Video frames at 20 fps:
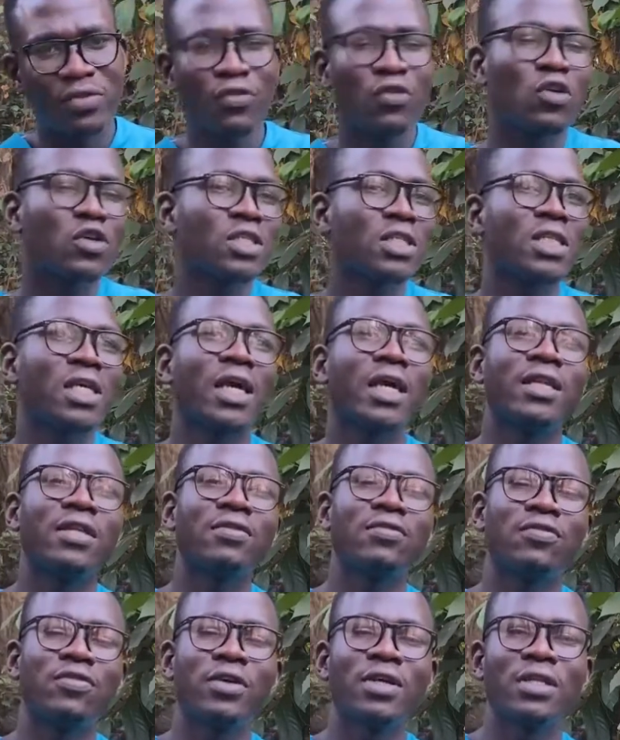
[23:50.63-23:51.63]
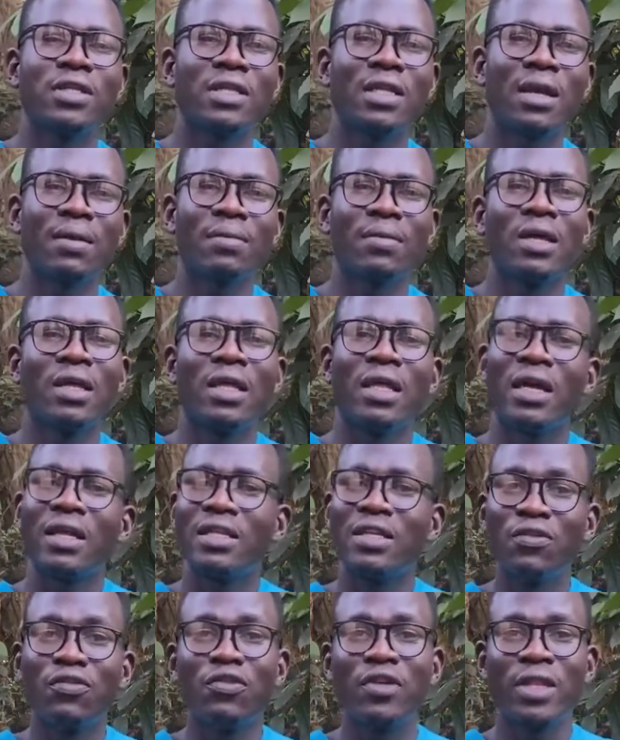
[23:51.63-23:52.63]
Of course, there are
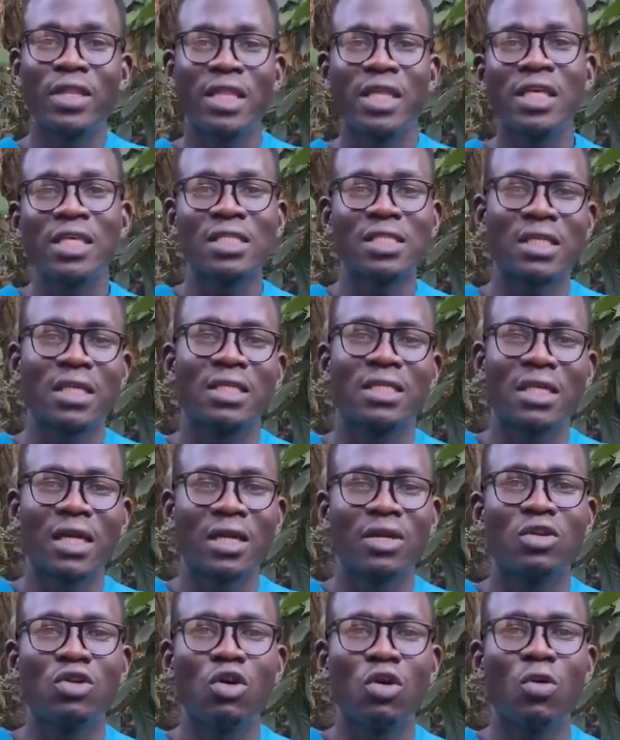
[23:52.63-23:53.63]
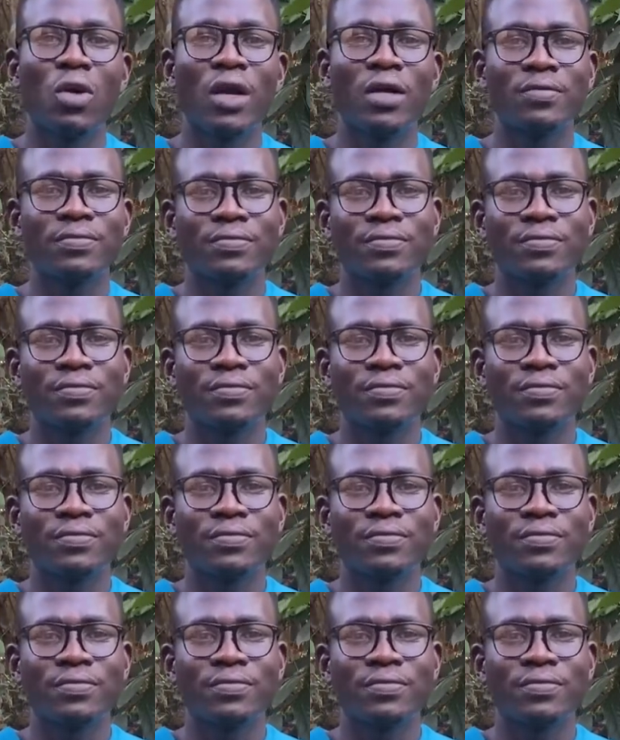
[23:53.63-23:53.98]
different things that can lower